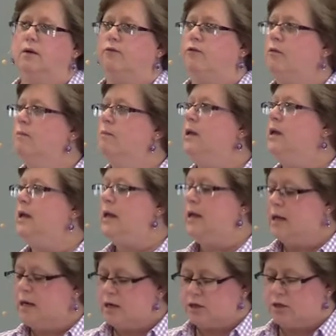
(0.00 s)
For
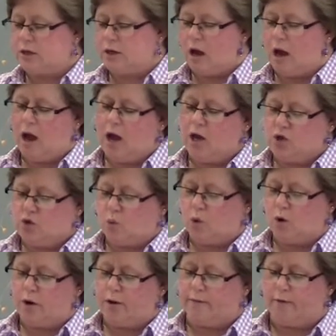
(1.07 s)
me, it is God's
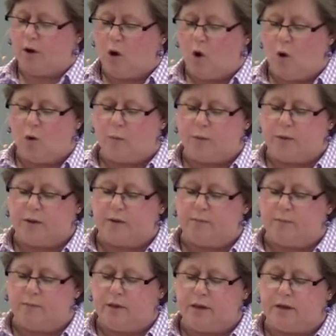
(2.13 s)
word of hope in the
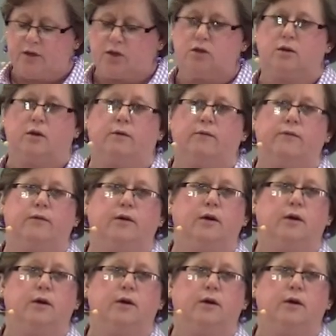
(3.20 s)
midst of